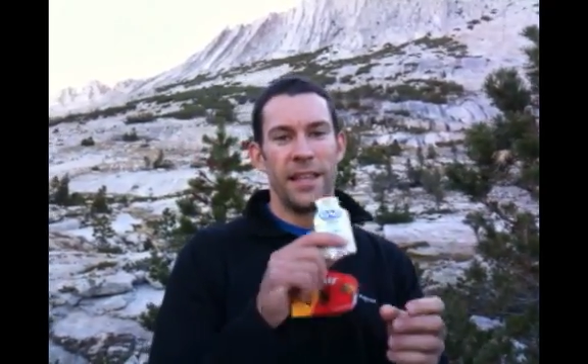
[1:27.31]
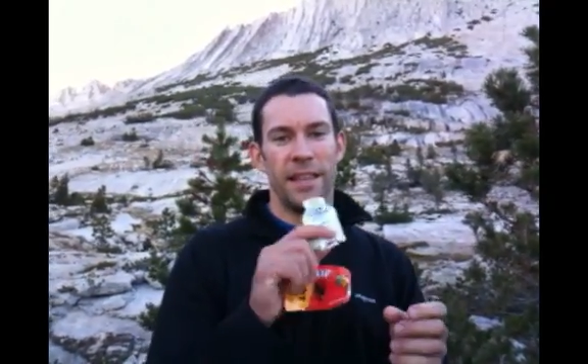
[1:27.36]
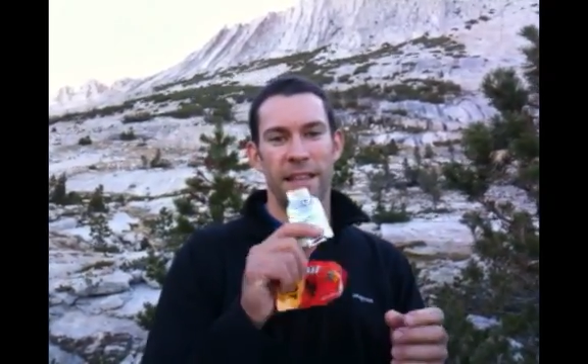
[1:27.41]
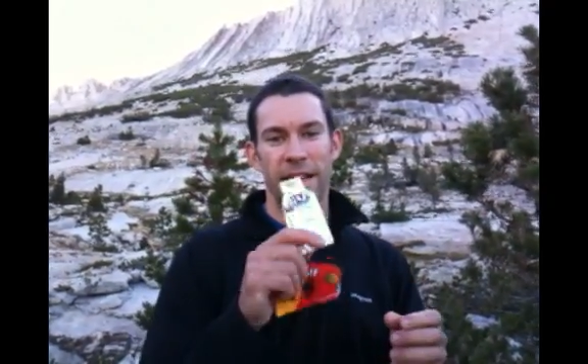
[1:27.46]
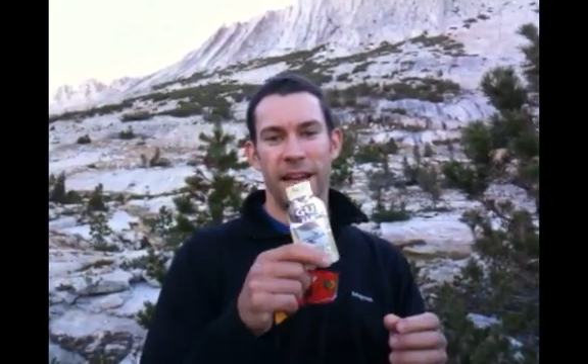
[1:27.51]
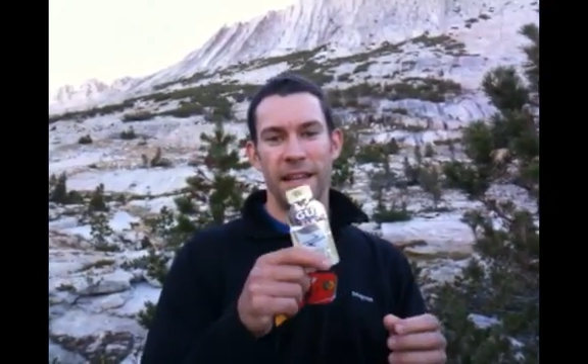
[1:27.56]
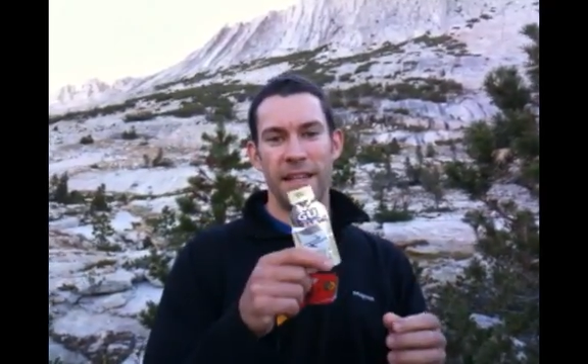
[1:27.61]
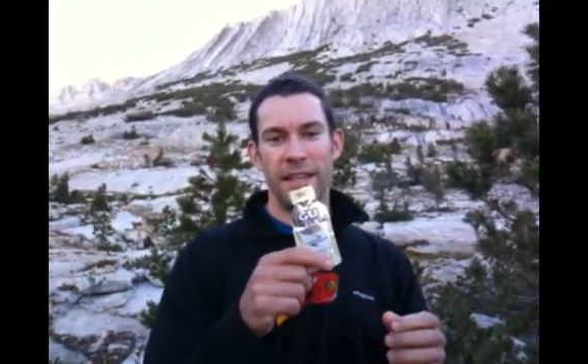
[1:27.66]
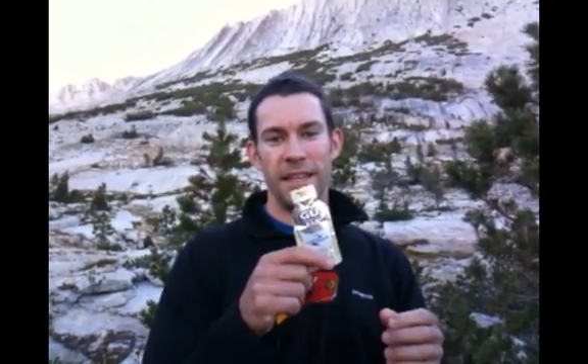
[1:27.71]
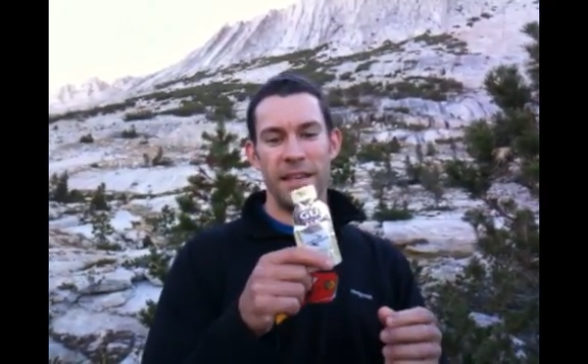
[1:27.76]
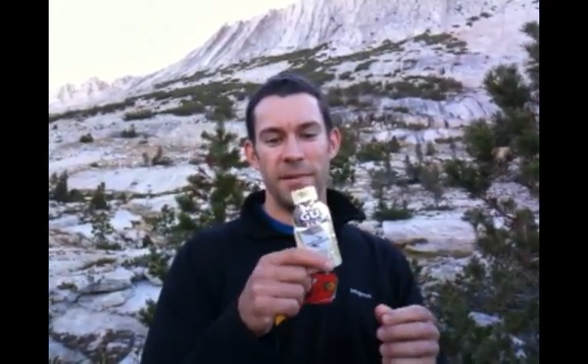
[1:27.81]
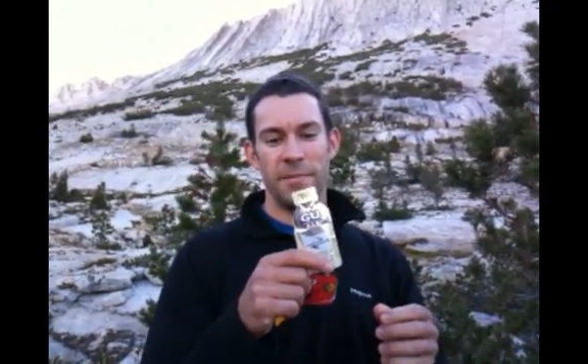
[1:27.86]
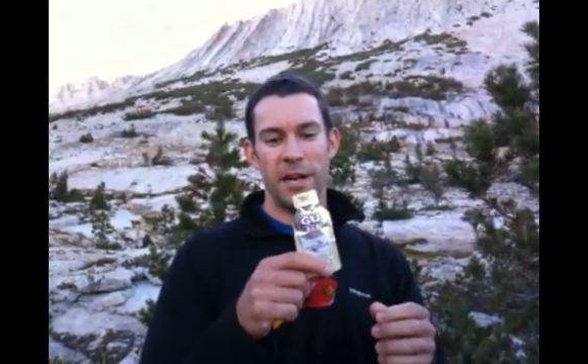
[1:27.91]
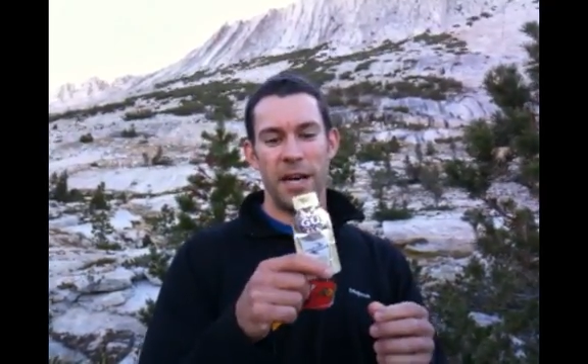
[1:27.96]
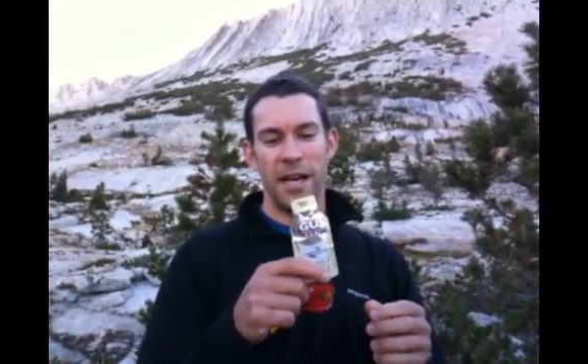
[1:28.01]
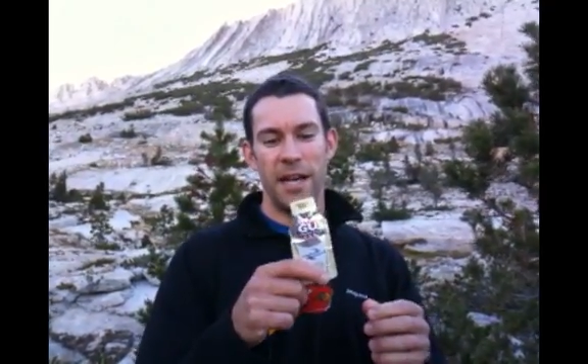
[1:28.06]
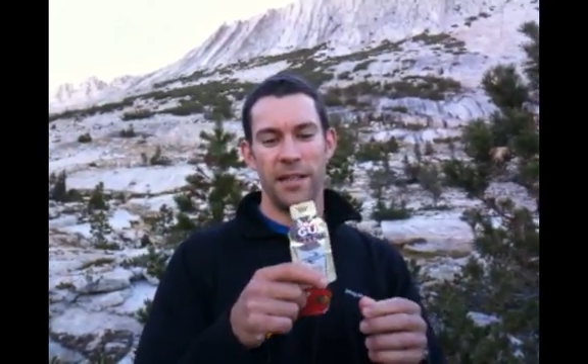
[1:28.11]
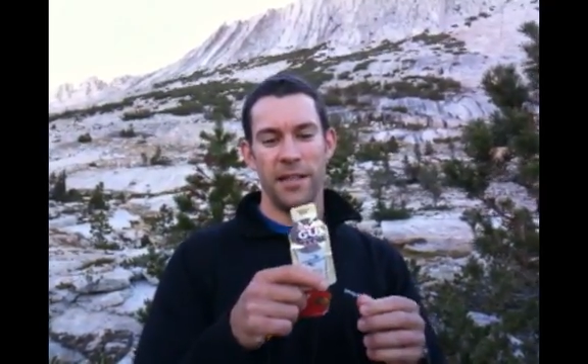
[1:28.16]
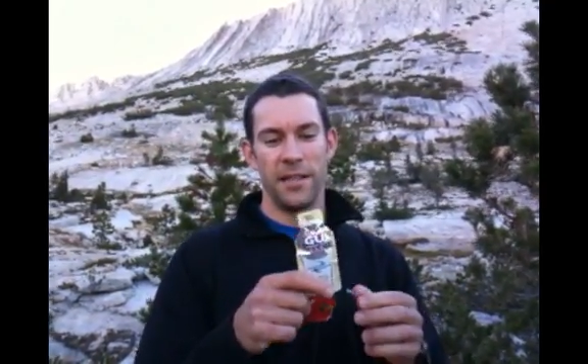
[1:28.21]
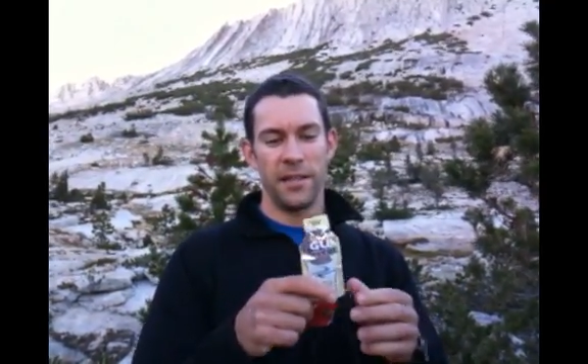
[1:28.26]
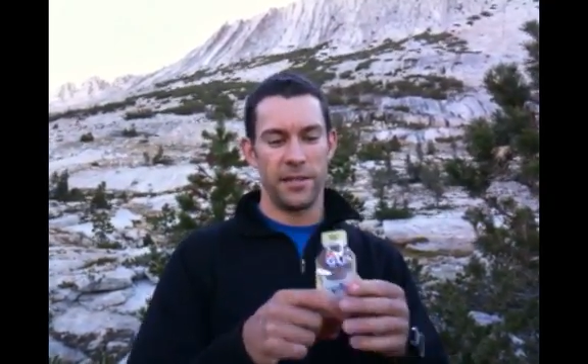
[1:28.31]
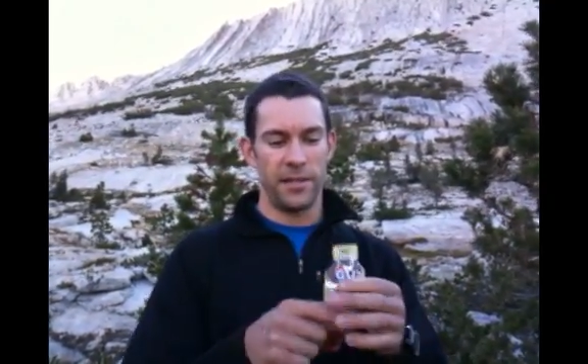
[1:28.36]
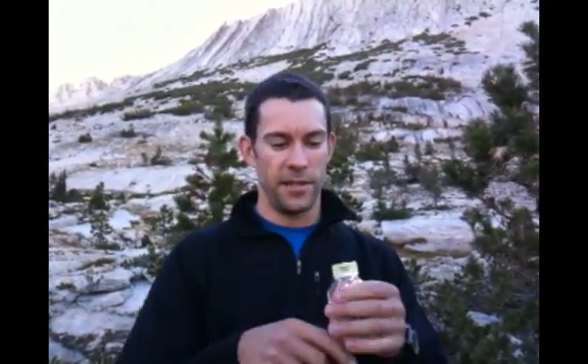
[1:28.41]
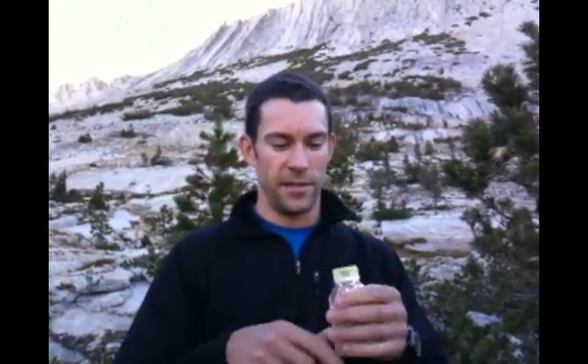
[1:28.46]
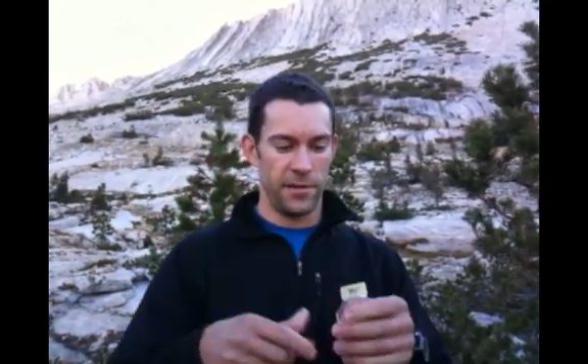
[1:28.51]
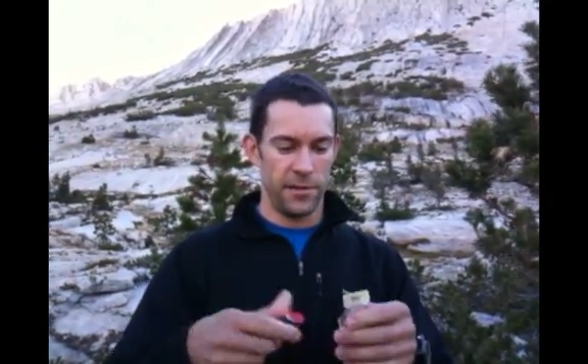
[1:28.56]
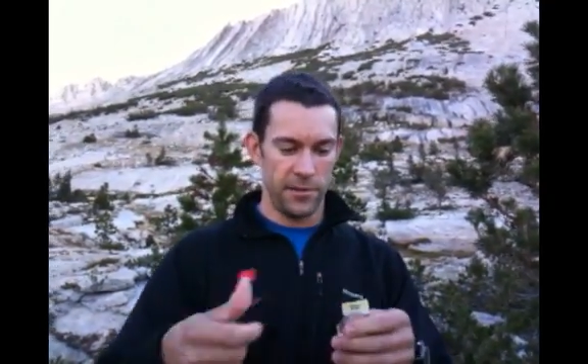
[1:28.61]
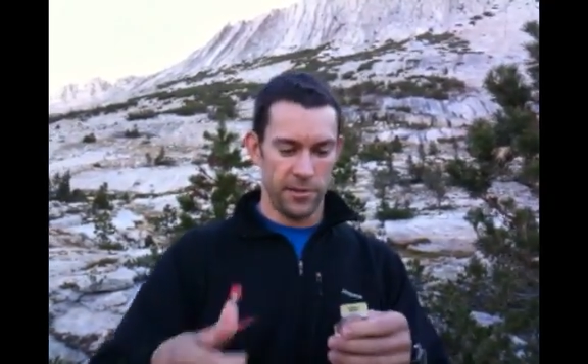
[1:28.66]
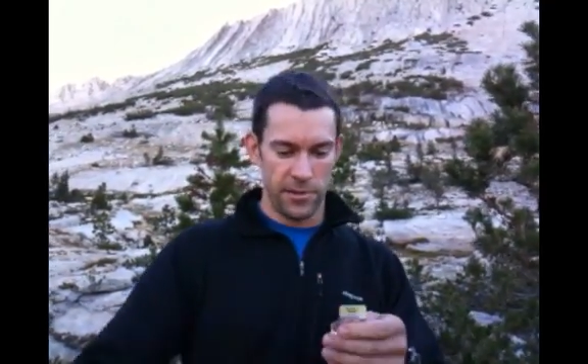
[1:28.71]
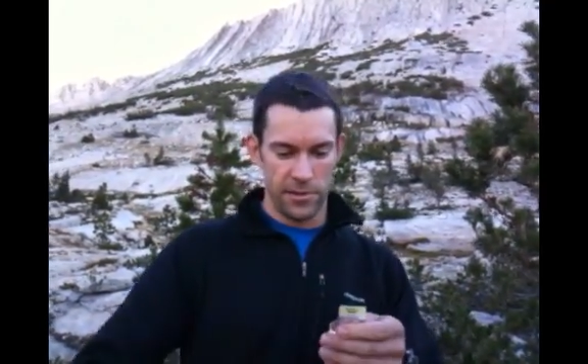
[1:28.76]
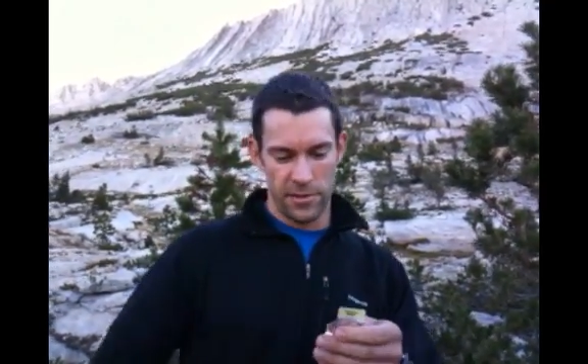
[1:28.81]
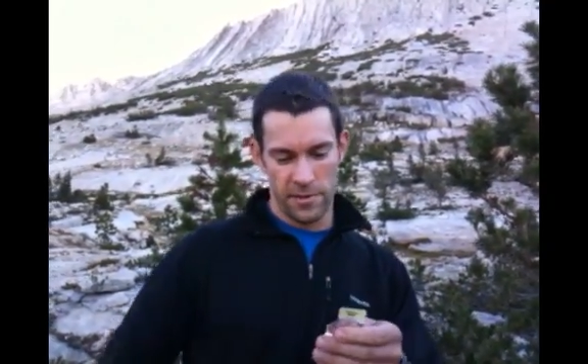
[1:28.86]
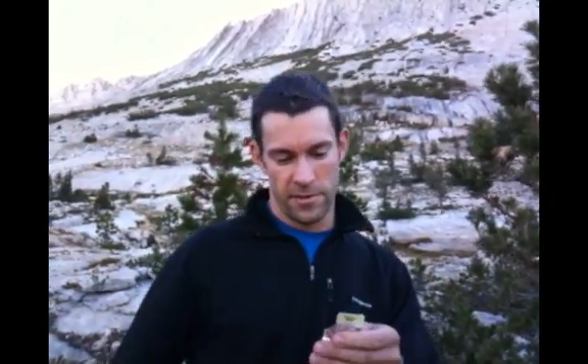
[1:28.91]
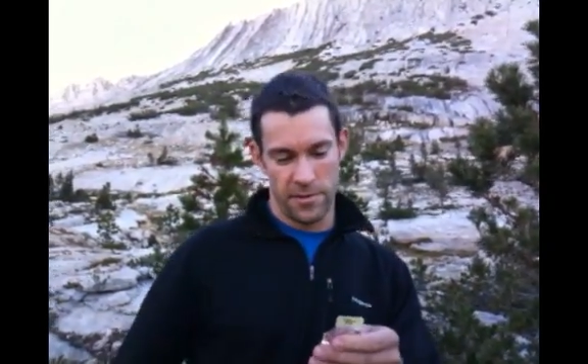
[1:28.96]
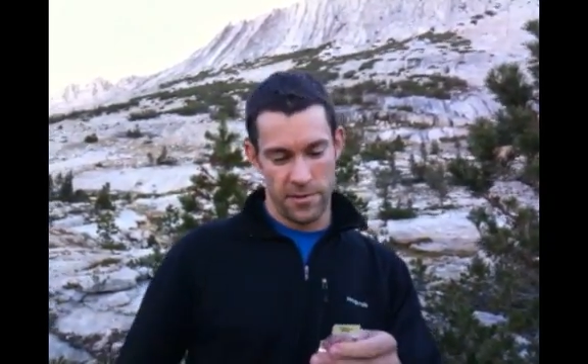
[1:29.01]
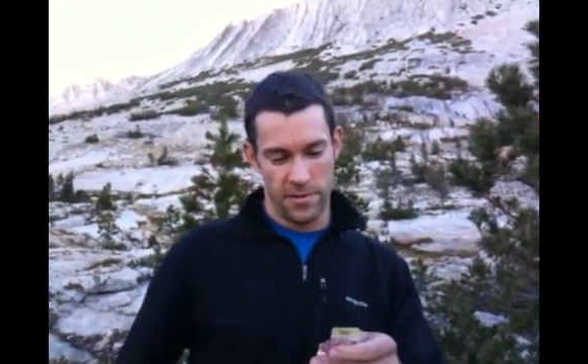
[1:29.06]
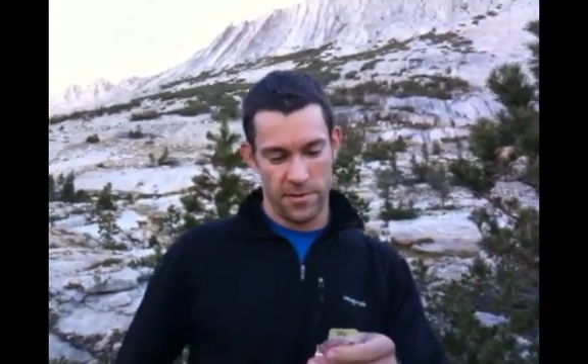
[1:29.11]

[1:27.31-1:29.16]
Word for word: the idea behind this is